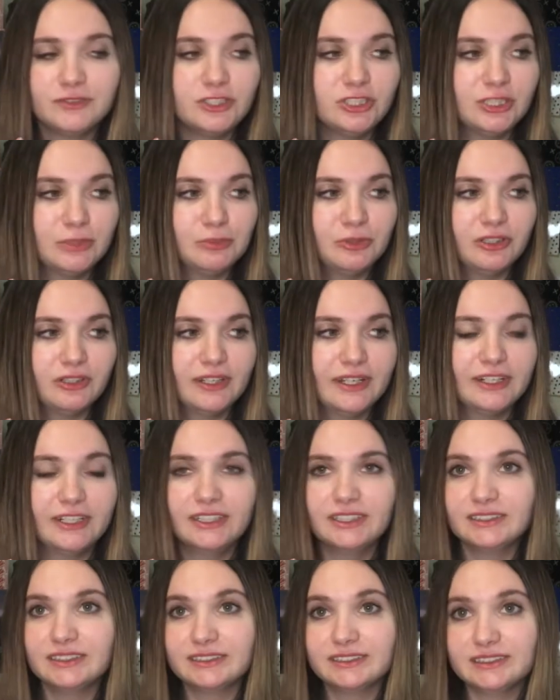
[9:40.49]
Strip Your
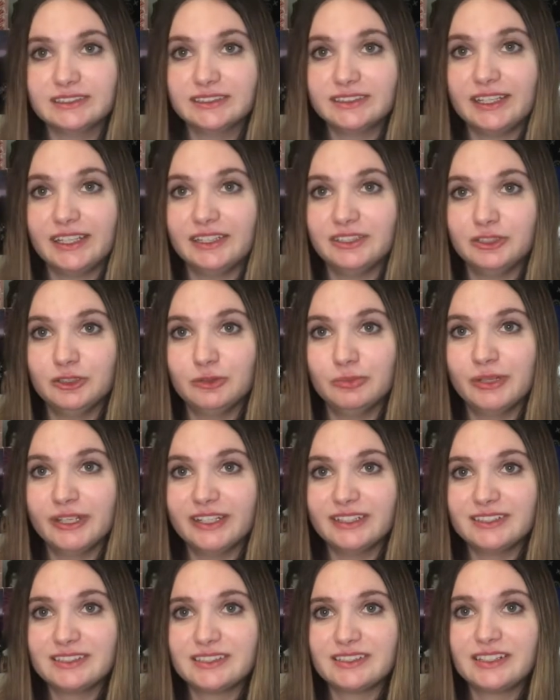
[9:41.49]
Letters. This is KU
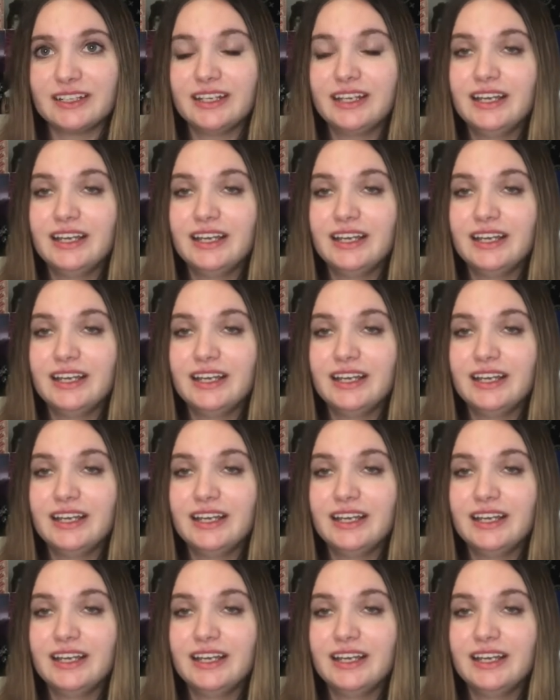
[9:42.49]
based.